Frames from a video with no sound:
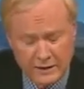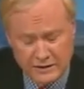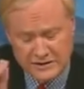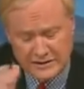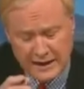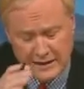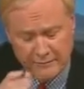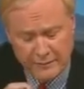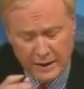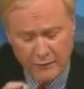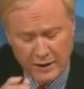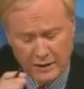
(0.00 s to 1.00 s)
out. No, I mean
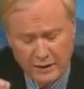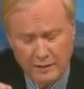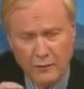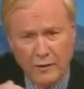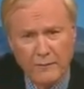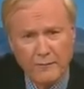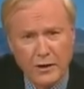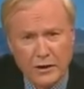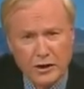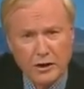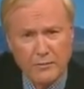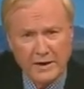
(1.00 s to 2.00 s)
this. I understand it, but
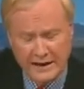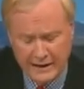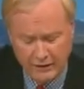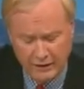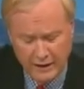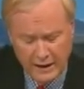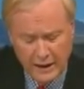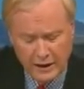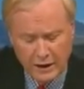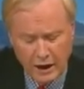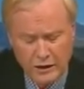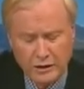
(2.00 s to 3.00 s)
I want it a little more
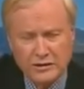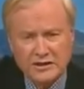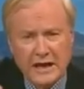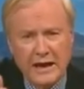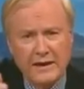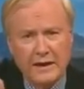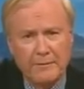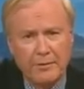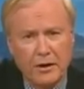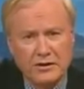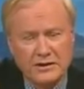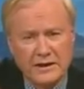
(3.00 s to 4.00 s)
human here.
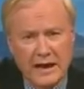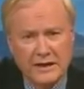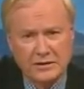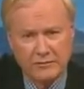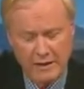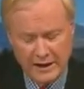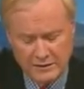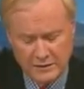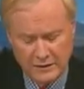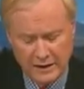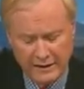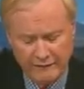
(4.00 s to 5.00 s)
Are you saying that a
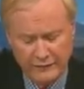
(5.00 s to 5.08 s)
person